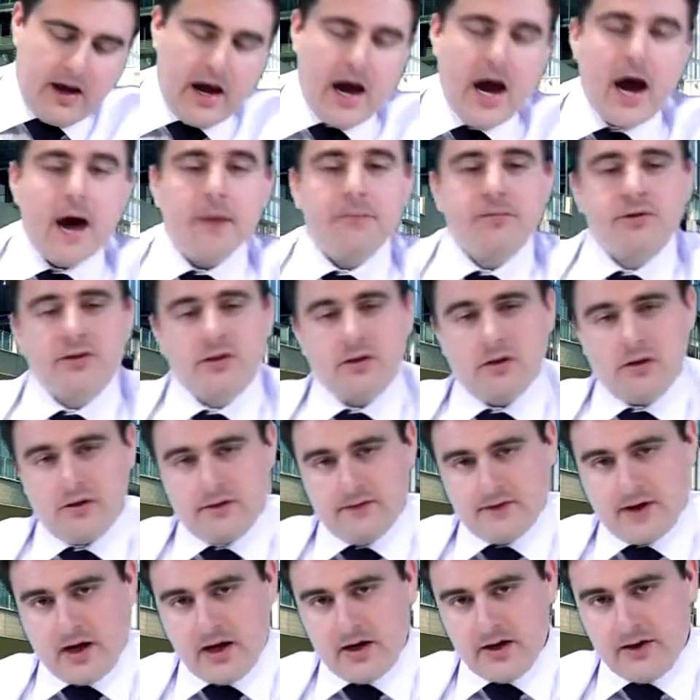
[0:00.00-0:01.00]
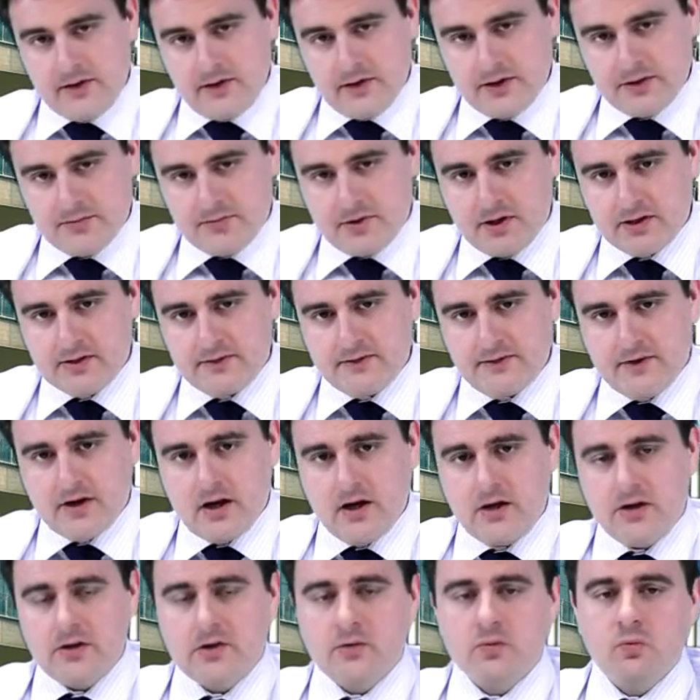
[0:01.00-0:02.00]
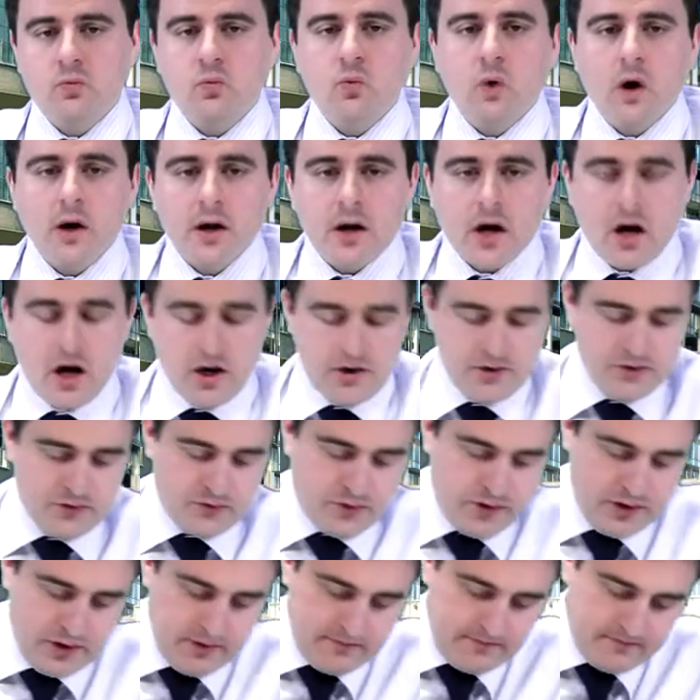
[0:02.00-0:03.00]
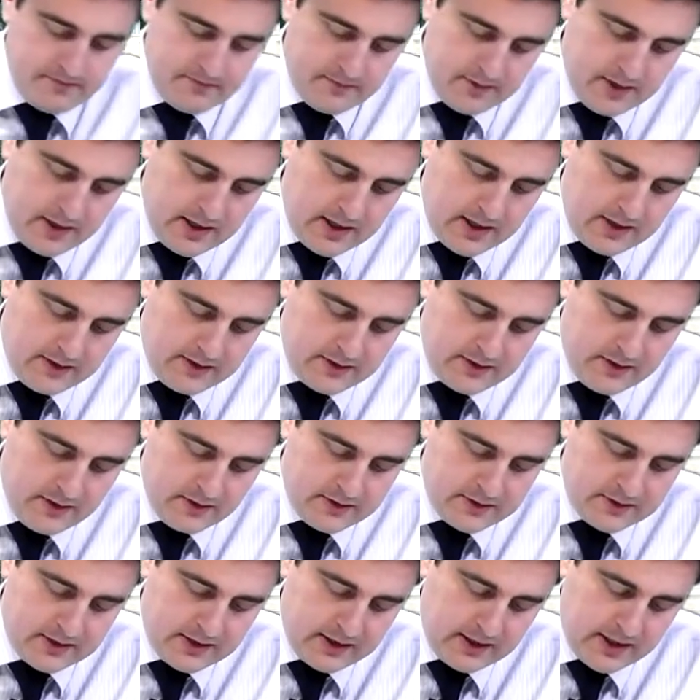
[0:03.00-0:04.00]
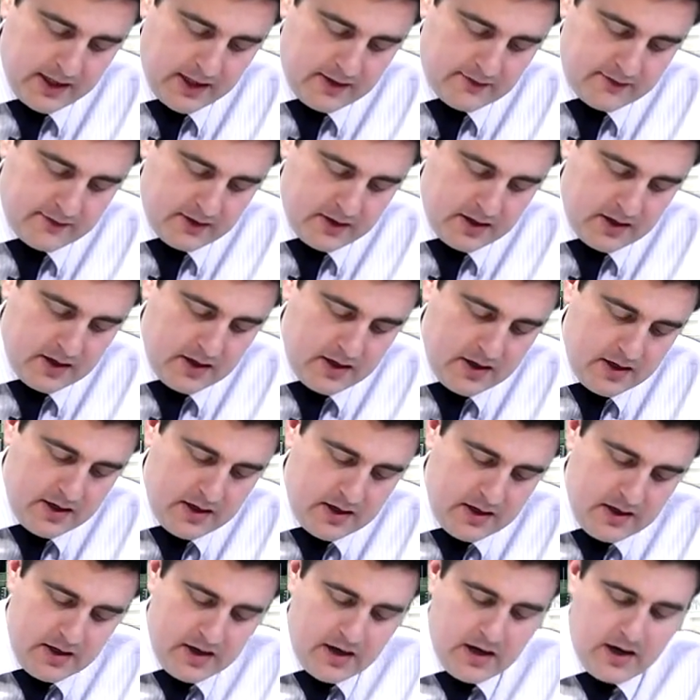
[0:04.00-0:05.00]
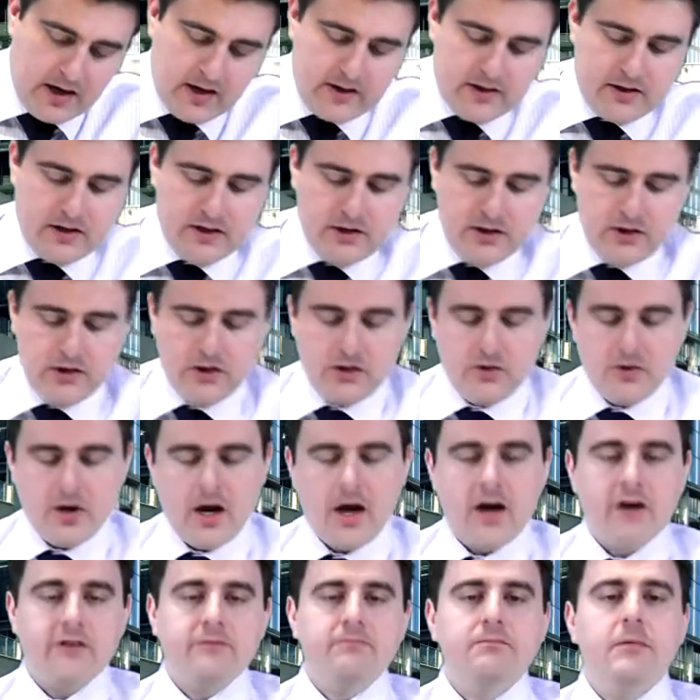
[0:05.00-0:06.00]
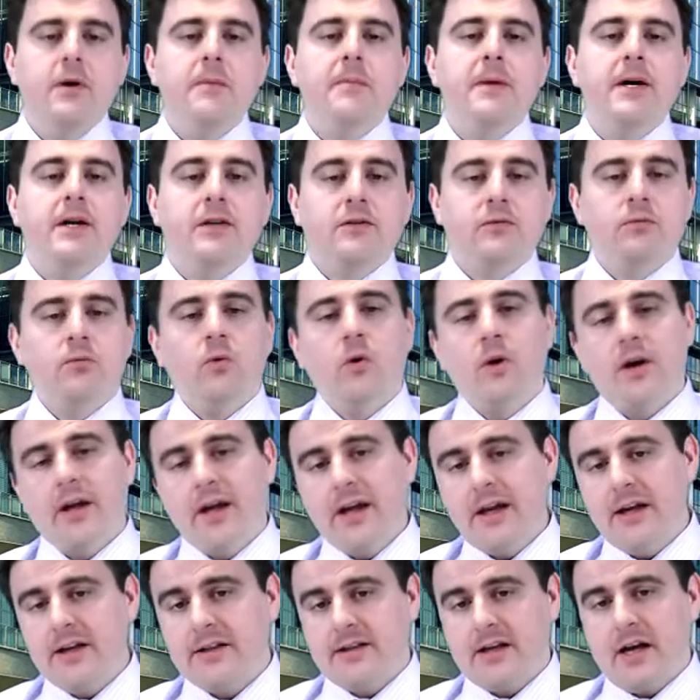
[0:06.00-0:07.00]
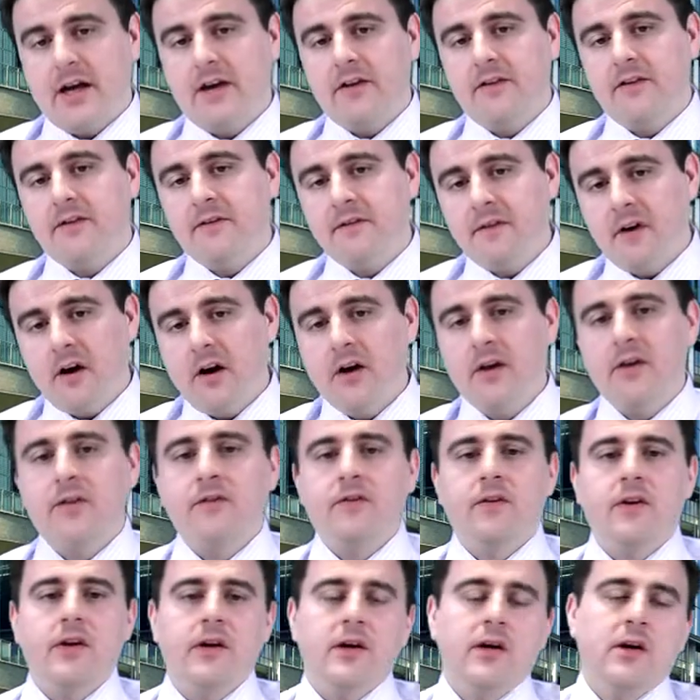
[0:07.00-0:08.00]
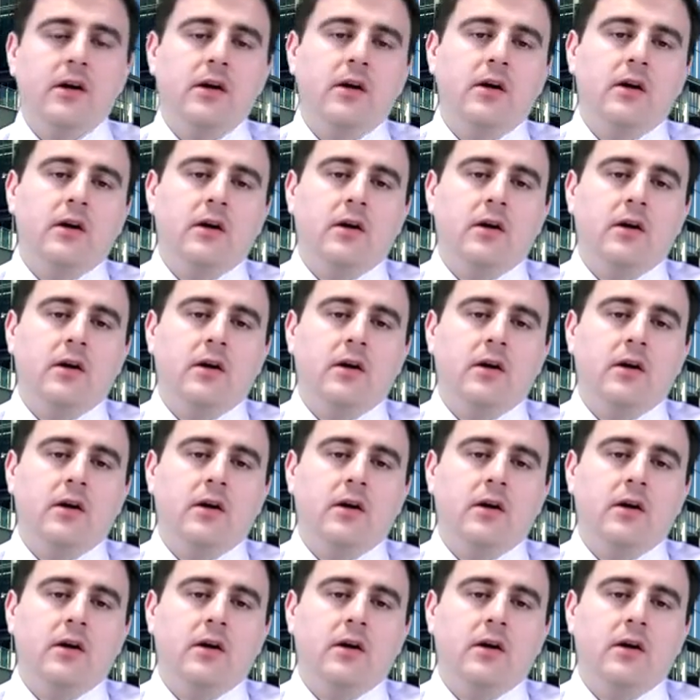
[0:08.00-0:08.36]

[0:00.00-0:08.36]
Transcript: absolute value of those present values 100, add those together, and then you have mimicked what is a five-year,